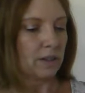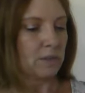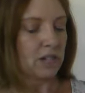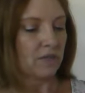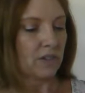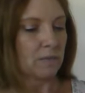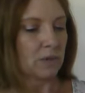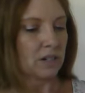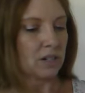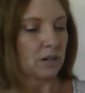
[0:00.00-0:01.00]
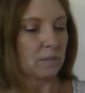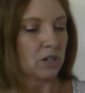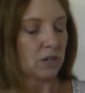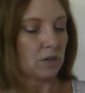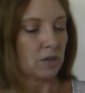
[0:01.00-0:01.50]
Let me see if I can bring this up and
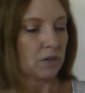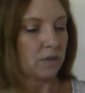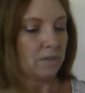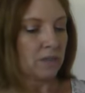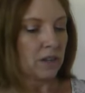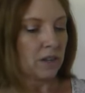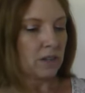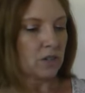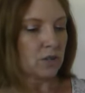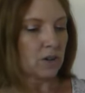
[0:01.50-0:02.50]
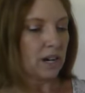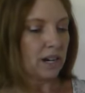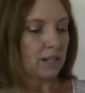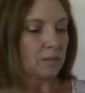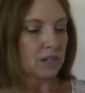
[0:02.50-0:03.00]
show you. To try and
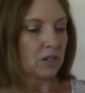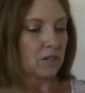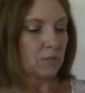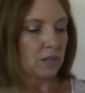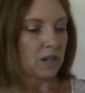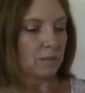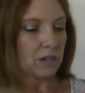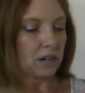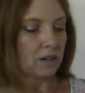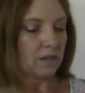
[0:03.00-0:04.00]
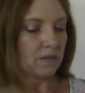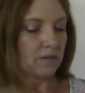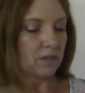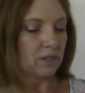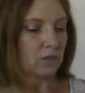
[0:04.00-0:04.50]
hide themselves from the coming
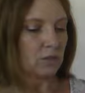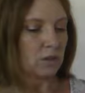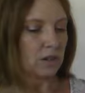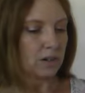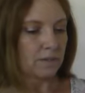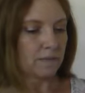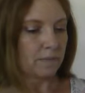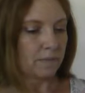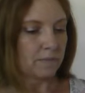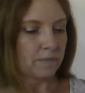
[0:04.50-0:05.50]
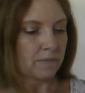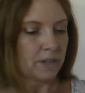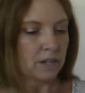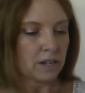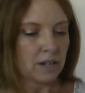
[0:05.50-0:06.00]
of the Lord.
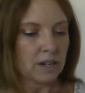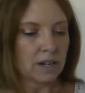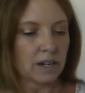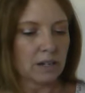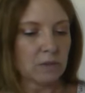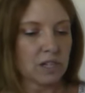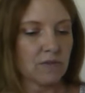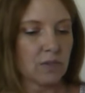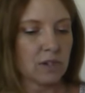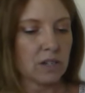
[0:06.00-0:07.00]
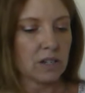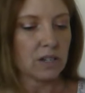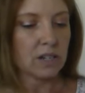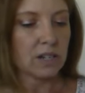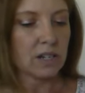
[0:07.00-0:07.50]
And let me see if you can
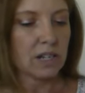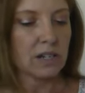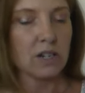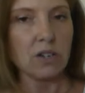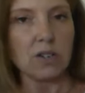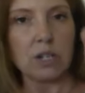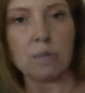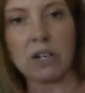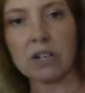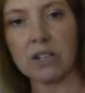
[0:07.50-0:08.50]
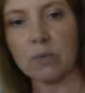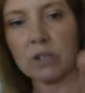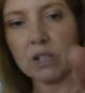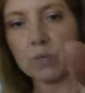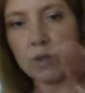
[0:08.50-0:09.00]
see this. So this is basically
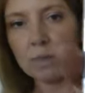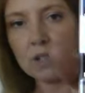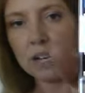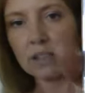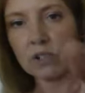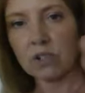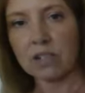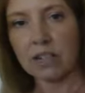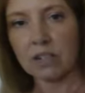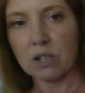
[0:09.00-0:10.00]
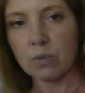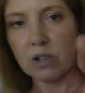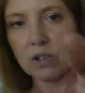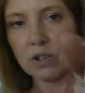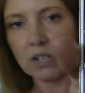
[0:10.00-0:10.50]
what this website looks like. This is
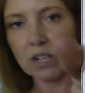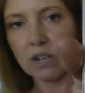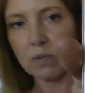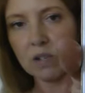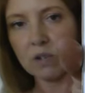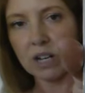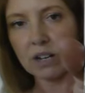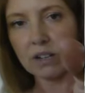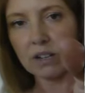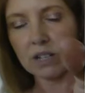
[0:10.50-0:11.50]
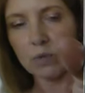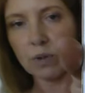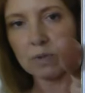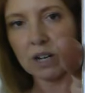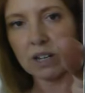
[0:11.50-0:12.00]
what you're going to see when you sign on to this
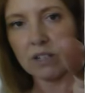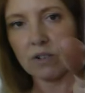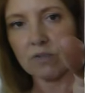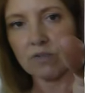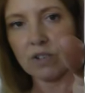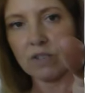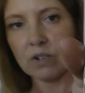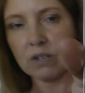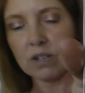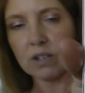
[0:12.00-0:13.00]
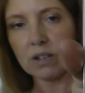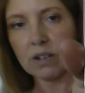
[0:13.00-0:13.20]
website. It's called Vivos.